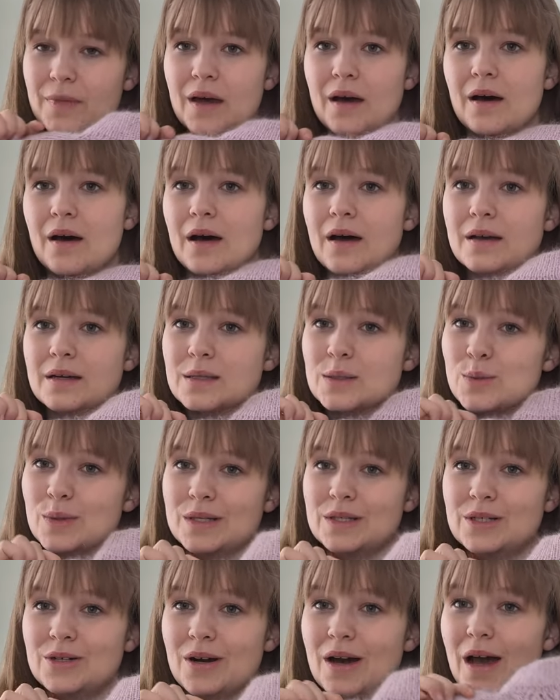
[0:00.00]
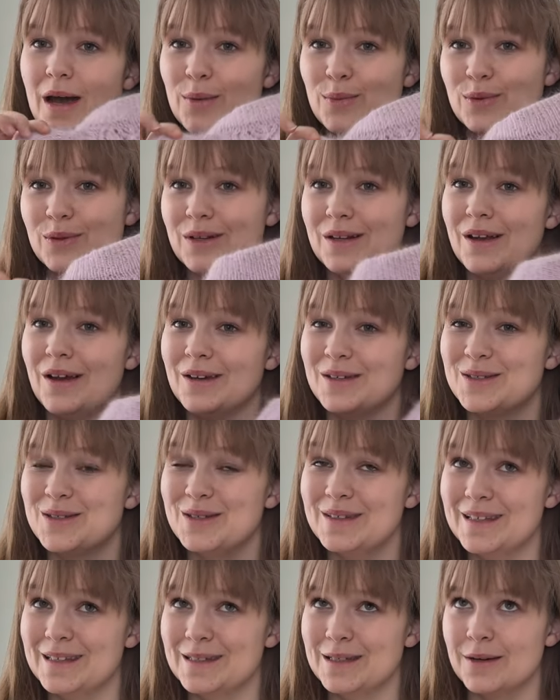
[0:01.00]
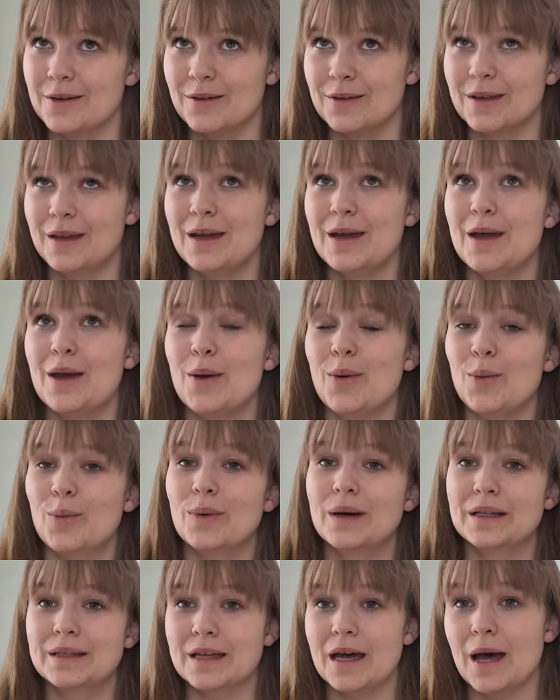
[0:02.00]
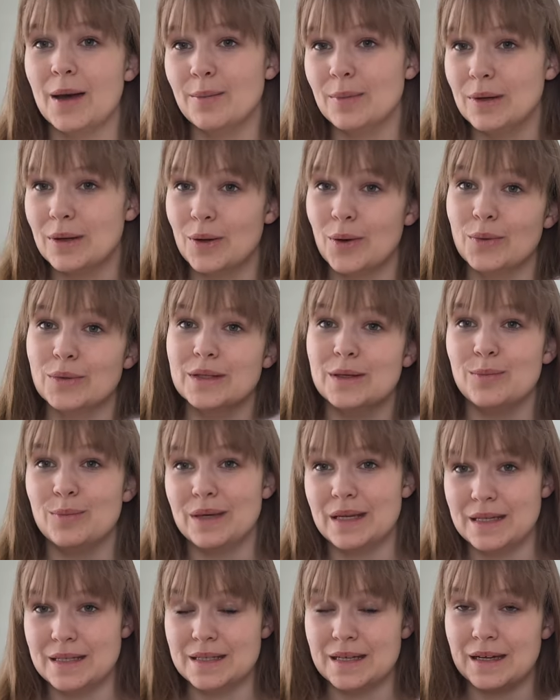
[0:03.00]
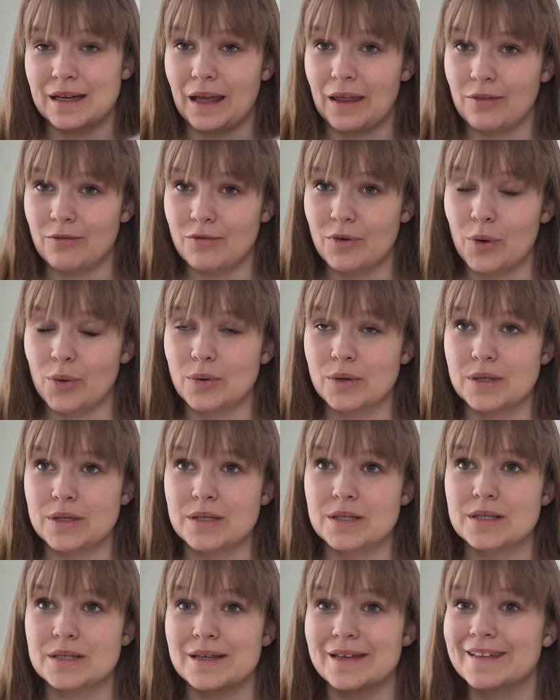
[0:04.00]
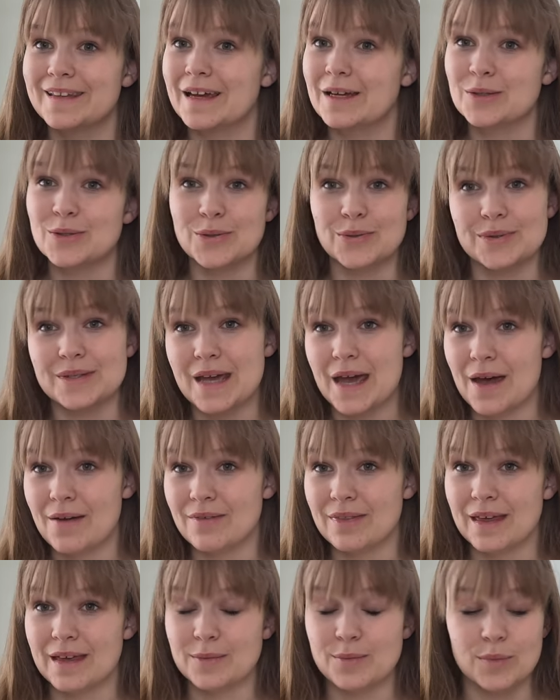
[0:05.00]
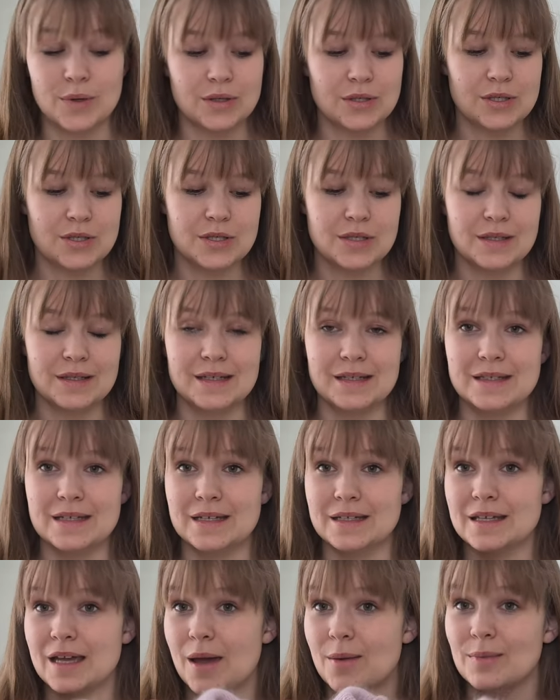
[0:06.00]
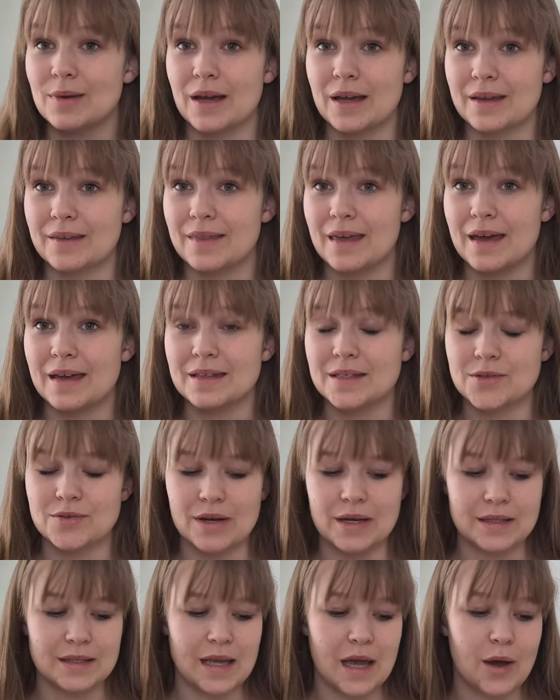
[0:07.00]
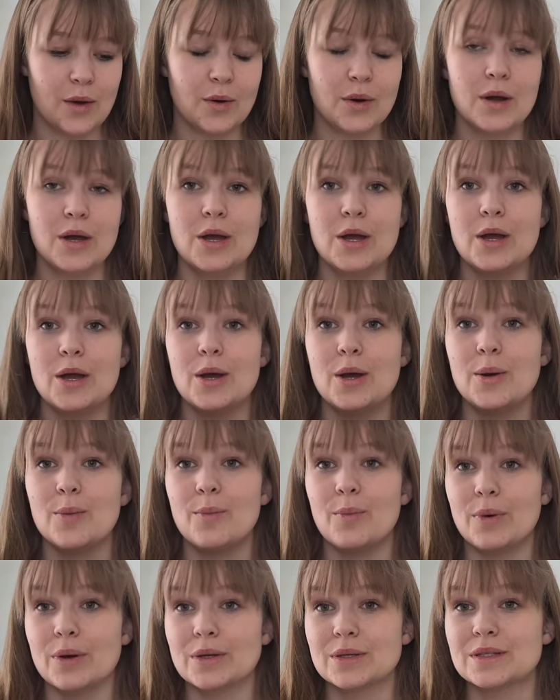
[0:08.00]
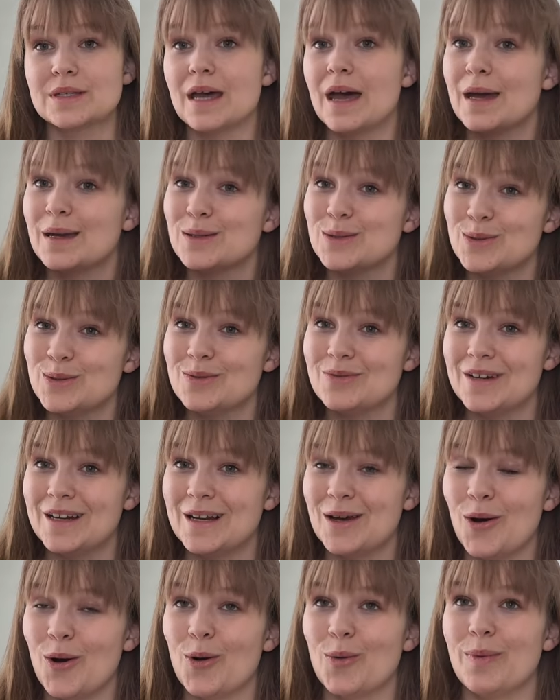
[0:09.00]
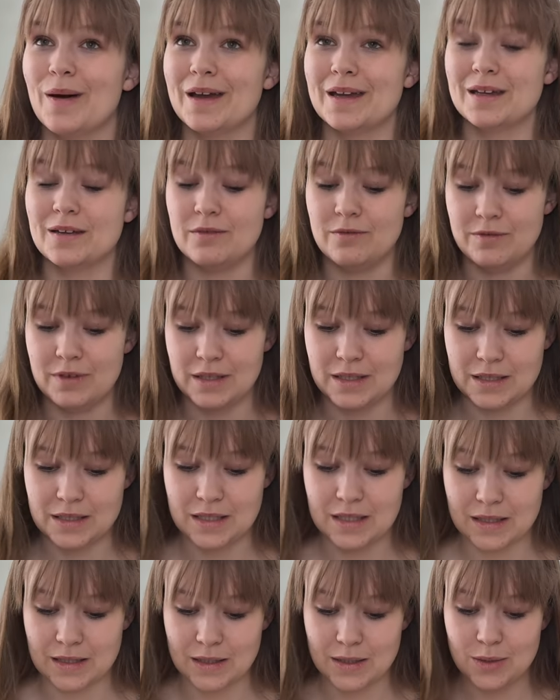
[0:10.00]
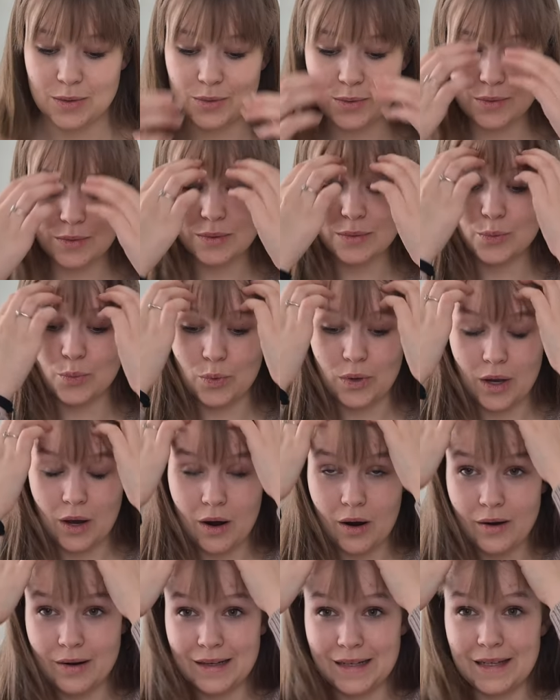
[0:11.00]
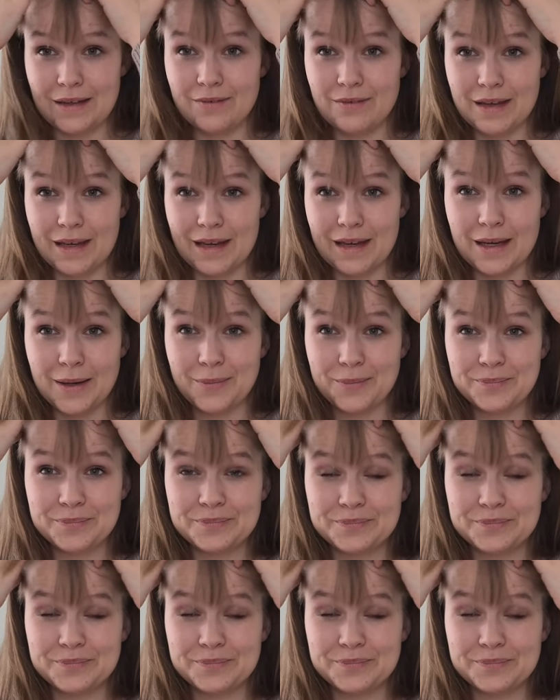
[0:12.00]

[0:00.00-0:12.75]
a sweater I would like to knit on when I'm alone in peace and can focus, and I don't have that much knitting time like that right now. But I do really hope I can finish it soon. We are leaving